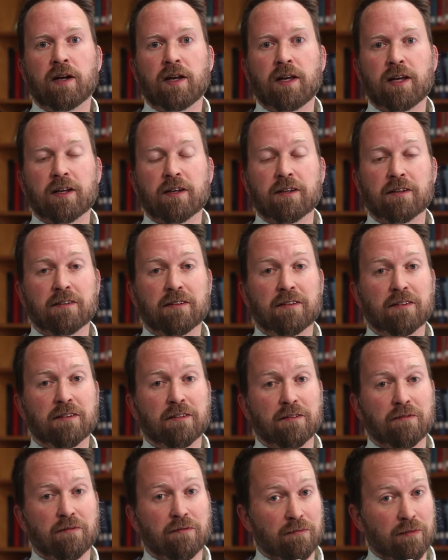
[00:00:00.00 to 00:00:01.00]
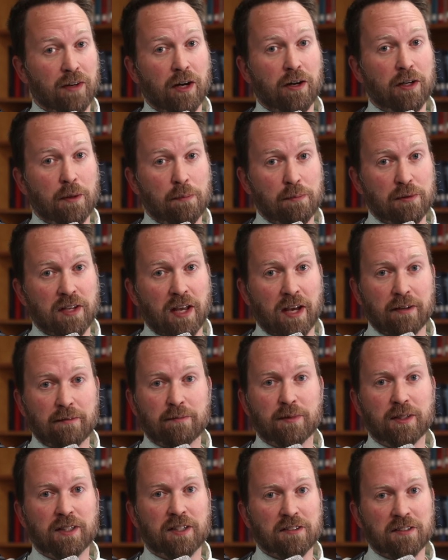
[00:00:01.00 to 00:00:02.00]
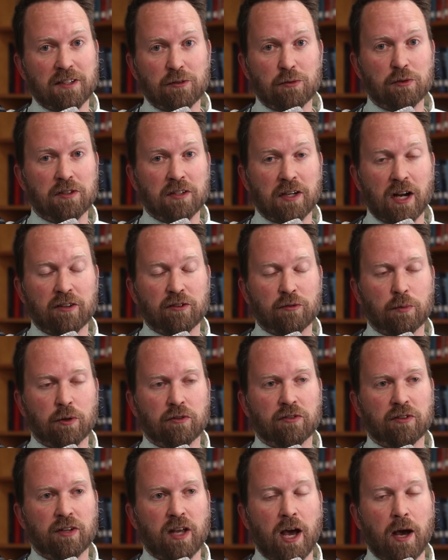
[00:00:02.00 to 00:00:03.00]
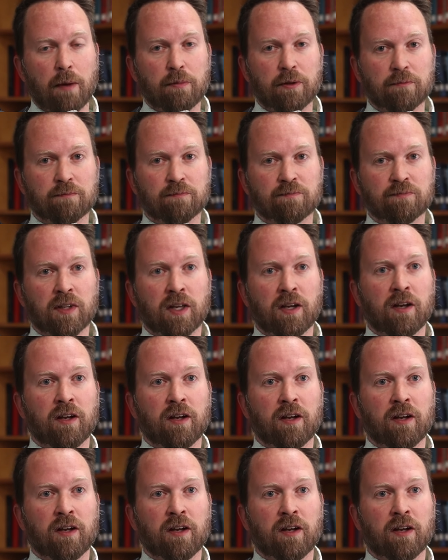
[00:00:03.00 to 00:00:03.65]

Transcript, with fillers: and very upset because this was not supposed to happen.